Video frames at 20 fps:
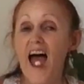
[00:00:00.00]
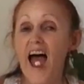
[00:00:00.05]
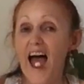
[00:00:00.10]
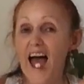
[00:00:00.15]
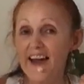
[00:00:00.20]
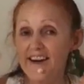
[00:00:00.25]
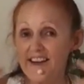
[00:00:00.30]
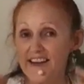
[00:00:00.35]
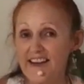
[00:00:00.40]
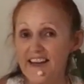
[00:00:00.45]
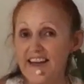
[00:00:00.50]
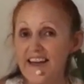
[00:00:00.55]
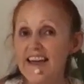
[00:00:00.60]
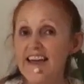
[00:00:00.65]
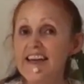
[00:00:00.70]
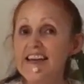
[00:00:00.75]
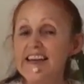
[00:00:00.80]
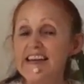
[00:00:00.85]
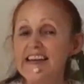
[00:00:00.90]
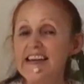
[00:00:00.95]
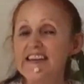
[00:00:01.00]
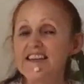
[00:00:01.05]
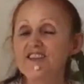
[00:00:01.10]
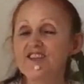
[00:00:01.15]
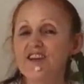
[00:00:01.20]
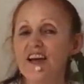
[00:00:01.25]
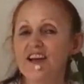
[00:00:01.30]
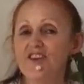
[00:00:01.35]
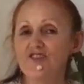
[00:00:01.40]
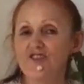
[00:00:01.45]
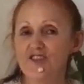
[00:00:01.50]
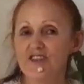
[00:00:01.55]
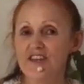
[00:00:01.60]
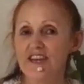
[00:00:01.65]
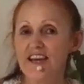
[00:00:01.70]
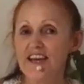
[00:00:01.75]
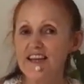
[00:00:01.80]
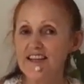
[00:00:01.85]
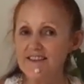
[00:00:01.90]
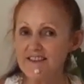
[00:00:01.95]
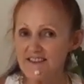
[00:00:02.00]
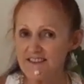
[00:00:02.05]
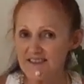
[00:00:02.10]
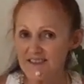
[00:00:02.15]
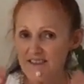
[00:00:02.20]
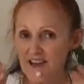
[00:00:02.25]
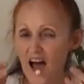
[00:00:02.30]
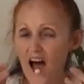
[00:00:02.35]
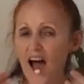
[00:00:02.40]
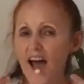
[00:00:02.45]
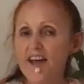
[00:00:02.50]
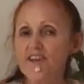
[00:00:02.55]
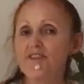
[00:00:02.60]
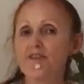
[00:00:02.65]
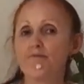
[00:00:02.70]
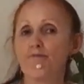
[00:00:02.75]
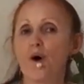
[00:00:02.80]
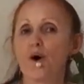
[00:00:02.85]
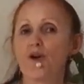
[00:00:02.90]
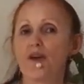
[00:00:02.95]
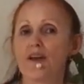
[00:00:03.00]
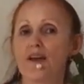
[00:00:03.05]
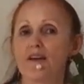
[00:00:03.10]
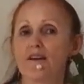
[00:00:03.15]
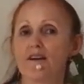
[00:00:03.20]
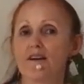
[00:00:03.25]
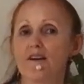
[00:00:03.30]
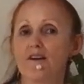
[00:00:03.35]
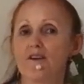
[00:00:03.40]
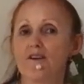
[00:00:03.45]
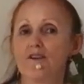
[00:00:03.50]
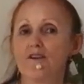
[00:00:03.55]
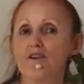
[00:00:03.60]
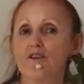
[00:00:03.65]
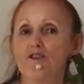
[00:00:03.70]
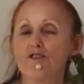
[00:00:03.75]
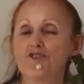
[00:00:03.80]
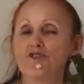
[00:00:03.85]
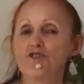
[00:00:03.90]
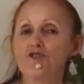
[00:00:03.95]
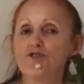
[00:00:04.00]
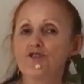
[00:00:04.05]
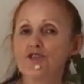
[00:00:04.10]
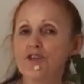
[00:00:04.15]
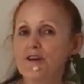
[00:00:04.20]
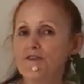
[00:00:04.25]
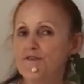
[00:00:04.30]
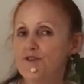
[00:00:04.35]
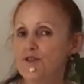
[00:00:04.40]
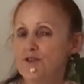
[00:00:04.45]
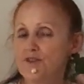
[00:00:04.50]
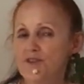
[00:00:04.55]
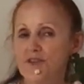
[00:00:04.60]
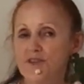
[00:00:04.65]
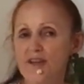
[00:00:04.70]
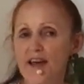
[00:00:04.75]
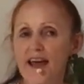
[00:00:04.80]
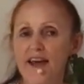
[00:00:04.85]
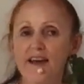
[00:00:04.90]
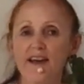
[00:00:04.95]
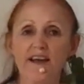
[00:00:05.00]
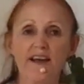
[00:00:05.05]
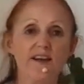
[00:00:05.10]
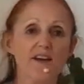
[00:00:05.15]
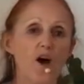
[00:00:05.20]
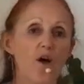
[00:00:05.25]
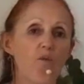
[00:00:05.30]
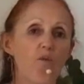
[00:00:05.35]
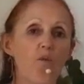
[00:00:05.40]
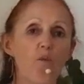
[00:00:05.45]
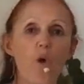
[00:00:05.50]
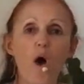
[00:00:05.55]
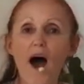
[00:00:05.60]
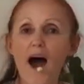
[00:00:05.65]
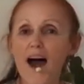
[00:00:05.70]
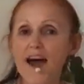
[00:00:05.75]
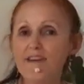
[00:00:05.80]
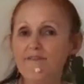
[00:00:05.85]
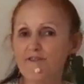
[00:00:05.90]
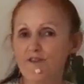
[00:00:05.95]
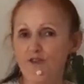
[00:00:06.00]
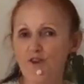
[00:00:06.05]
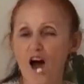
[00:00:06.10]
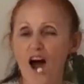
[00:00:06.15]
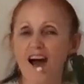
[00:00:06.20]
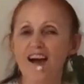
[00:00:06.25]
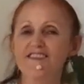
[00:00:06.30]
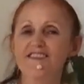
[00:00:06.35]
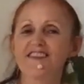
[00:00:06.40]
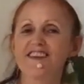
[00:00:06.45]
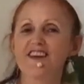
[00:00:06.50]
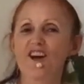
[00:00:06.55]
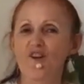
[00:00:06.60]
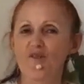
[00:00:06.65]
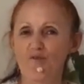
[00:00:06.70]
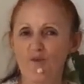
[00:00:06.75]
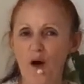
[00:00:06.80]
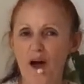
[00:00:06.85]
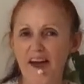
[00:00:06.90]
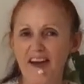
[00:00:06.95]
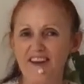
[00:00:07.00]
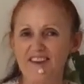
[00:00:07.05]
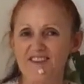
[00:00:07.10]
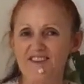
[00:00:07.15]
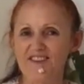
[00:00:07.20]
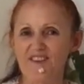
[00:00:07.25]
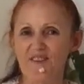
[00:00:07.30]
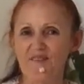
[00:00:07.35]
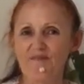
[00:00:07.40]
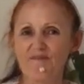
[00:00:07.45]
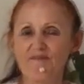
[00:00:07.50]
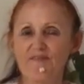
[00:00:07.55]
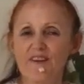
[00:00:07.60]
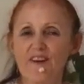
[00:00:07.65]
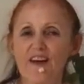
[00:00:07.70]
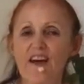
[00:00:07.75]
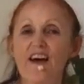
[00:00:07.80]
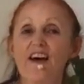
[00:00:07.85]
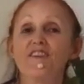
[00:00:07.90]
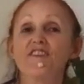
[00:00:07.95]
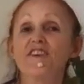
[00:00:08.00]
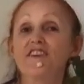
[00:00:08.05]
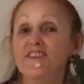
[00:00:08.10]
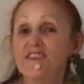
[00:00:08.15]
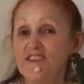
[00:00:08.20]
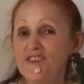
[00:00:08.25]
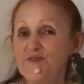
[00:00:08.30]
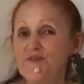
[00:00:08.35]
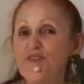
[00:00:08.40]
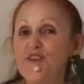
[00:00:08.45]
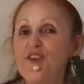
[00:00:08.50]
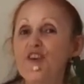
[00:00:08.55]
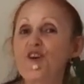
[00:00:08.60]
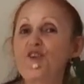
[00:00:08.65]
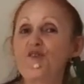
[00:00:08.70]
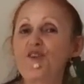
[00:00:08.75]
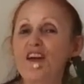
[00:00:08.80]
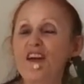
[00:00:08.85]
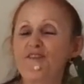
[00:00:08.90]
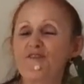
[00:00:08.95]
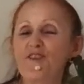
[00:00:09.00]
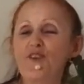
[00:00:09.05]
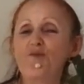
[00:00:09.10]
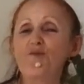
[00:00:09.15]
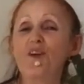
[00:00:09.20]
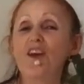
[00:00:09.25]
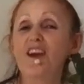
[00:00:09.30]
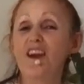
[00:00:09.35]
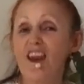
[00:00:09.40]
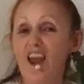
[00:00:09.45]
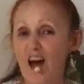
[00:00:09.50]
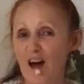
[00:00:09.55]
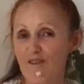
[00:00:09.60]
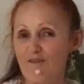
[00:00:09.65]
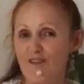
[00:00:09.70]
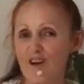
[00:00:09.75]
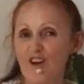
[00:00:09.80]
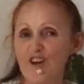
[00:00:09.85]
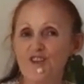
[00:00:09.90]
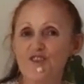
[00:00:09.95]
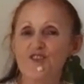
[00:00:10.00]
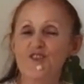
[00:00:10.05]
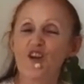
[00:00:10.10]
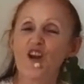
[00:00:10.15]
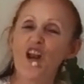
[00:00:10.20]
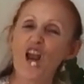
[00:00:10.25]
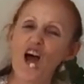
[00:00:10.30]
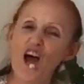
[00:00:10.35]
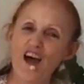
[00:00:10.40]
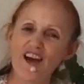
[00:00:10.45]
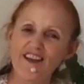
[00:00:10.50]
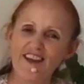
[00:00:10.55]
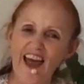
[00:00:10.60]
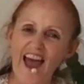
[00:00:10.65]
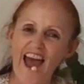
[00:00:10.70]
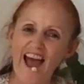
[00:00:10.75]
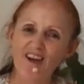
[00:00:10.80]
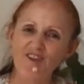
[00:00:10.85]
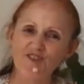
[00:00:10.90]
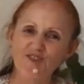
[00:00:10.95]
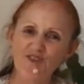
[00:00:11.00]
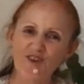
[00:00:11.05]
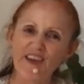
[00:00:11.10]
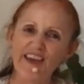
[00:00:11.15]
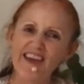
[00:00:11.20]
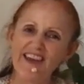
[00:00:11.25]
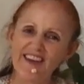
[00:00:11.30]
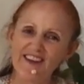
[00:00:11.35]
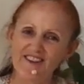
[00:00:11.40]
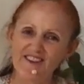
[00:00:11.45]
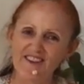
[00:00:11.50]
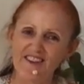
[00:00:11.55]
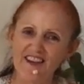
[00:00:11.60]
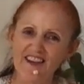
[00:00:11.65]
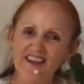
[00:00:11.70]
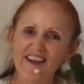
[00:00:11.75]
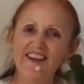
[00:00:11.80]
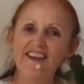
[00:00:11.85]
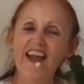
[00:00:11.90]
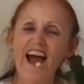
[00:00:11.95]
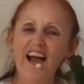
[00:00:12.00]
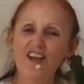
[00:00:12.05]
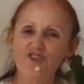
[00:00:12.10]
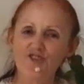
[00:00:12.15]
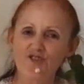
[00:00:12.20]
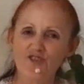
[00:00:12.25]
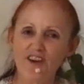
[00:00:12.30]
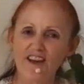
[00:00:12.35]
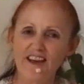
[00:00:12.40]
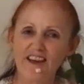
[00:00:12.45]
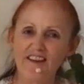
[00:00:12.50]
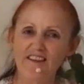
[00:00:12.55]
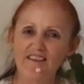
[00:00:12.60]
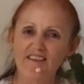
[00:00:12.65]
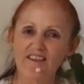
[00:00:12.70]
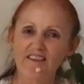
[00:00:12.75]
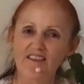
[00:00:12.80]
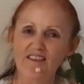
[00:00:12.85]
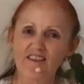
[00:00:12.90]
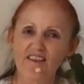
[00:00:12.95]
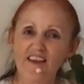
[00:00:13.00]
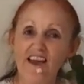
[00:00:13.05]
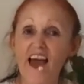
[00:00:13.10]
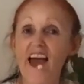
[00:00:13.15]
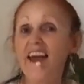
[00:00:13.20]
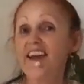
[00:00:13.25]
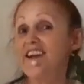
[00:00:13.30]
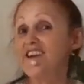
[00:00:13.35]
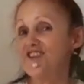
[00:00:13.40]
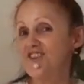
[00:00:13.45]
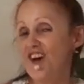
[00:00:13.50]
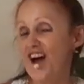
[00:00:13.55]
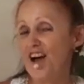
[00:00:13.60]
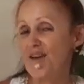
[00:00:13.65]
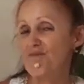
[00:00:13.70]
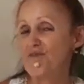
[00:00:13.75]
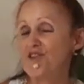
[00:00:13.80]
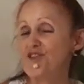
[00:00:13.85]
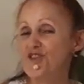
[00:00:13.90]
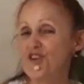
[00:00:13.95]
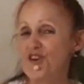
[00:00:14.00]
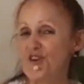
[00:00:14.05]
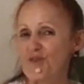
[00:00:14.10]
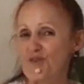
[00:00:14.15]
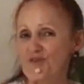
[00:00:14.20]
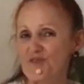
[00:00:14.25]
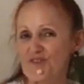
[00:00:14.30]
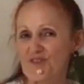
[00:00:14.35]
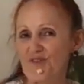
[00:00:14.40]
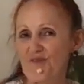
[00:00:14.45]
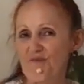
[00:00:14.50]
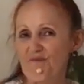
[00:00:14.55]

and healing intention inside the body to shift your state in a wide variety of ways. This is for you if you would love to learn how to heal naturally anytime you choose.